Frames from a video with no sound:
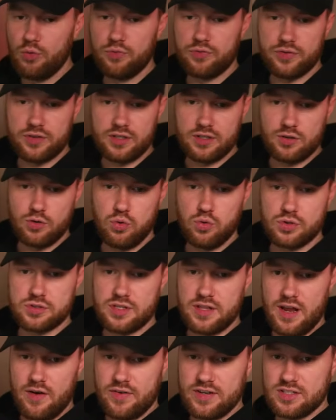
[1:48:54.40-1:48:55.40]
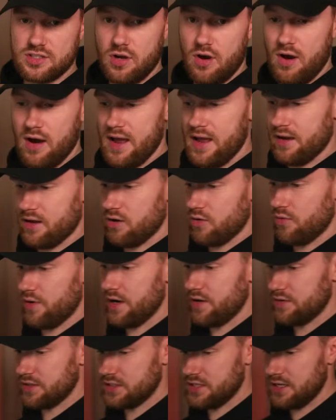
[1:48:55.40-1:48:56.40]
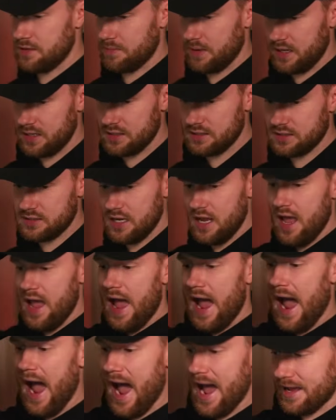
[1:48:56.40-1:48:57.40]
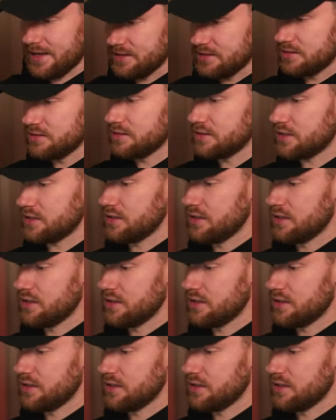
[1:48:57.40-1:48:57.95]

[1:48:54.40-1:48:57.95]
the course of their entire career as teammates, and